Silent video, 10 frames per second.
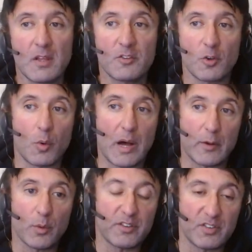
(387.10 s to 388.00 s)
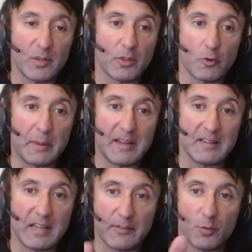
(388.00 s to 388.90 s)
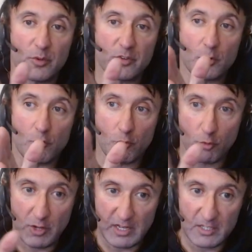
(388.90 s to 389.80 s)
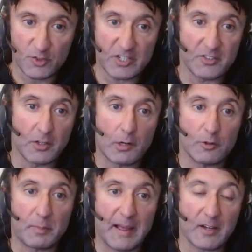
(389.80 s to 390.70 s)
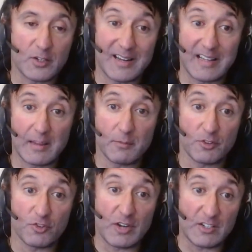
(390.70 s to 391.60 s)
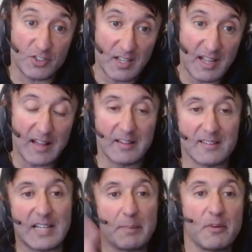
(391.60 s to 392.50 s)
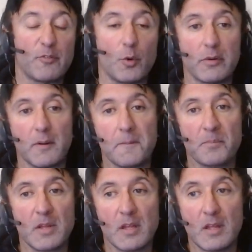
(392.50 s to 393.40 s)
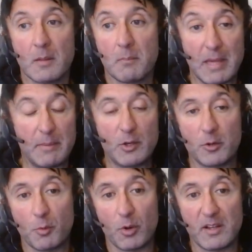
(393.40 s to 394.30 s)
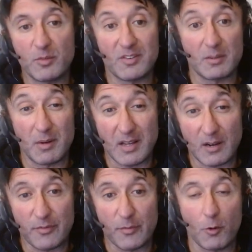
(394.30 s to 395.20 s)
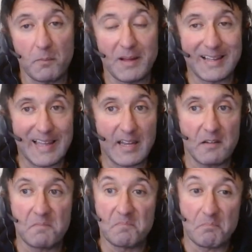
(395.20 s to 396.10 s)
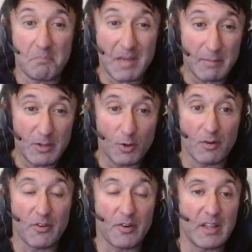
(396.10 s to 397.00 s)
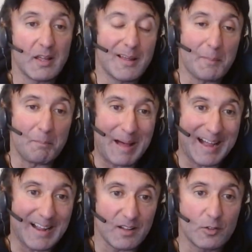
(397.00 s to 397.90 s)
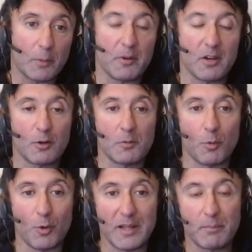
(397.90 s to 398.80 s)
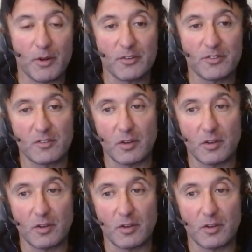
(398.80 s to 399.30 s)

So what I'd want to see with your Romanian deadlifts was really stretching the glutes back, trying to get them to stretch and then snapping forward. Maybe good mornings with similar kind of form. Again, maybe you're a very back dominant good morning person.